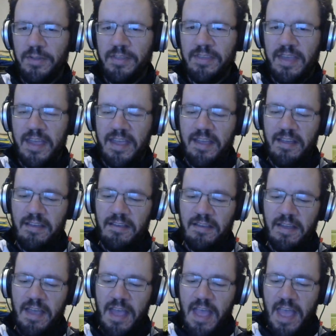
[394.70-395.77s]
you would say
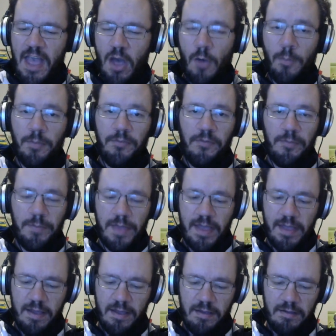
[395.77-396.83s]
helped from
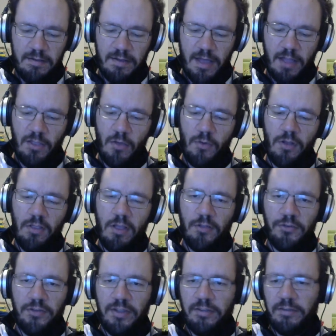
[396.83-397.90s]
being a local
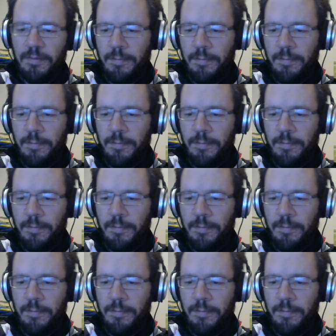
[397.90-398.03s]
alternate?